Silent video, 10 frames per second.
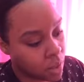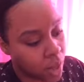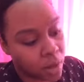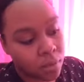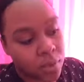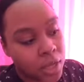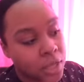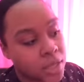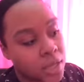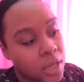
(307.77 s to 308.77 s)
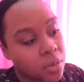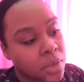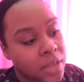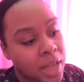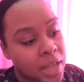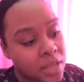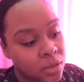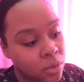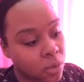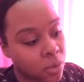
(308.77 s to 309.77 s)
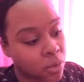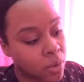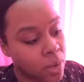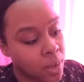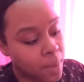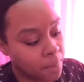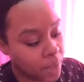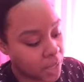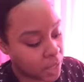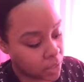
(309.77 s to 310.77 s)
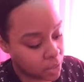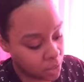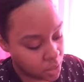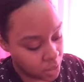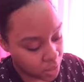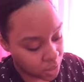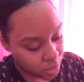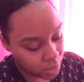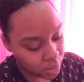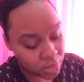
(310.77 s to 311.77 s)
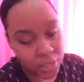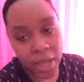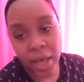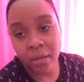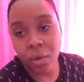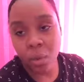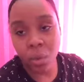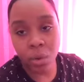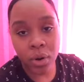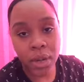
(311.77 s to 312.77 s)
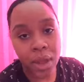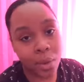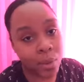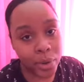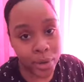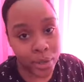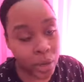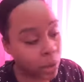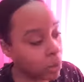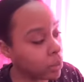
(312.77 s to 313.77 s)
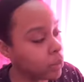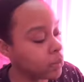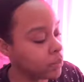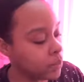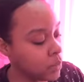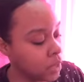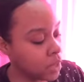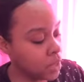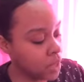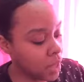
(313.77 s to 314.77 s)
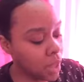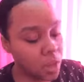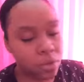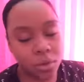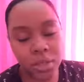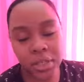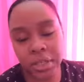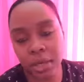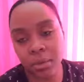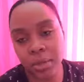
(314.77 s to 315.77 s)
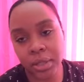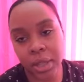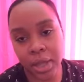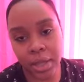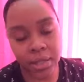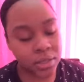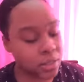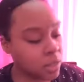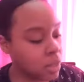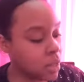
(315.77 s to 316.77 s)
I don't think this hair would last long, but since I haven't worn it, I wouldn't know how long this hair would last.